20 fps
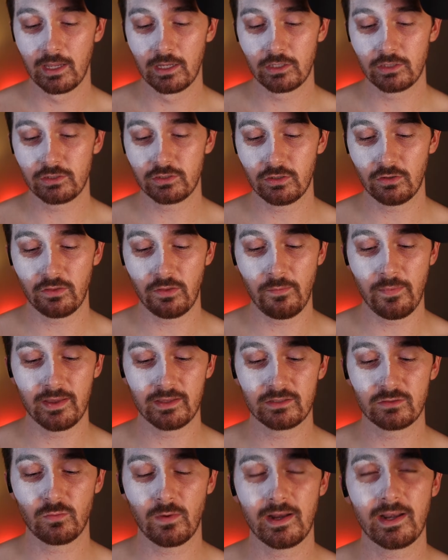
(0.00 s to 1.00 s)
So the
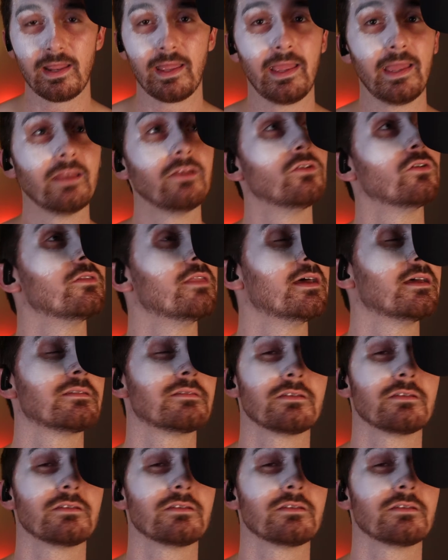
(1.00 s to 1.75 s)
best way to handle that